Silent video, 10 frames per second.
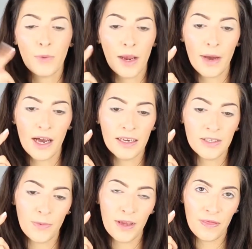Prime my
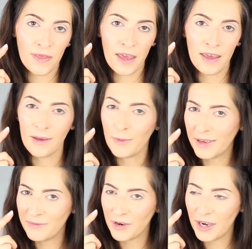eyes with the,
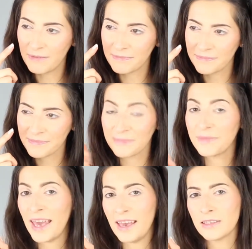wait for it,
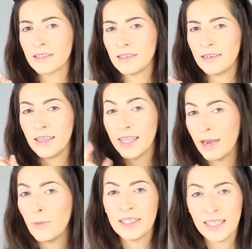yes, the
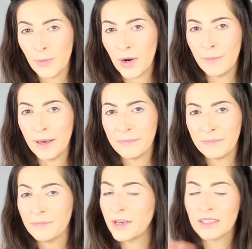MIC primer,
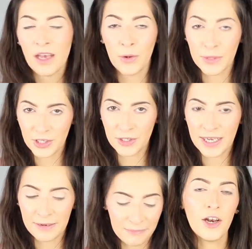because I always use
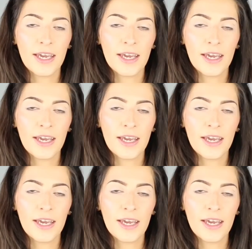it.